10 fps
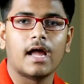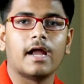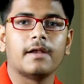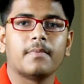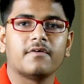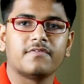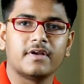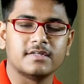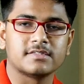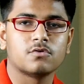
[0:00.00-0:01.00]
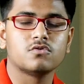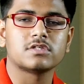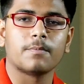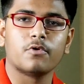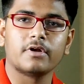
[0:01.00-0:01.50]
and my friends who
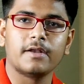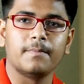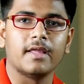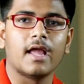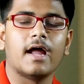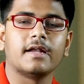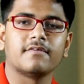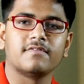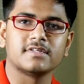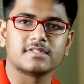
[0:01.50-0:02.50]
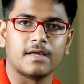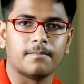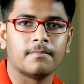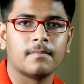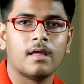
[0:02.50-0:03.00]
supported me at every step.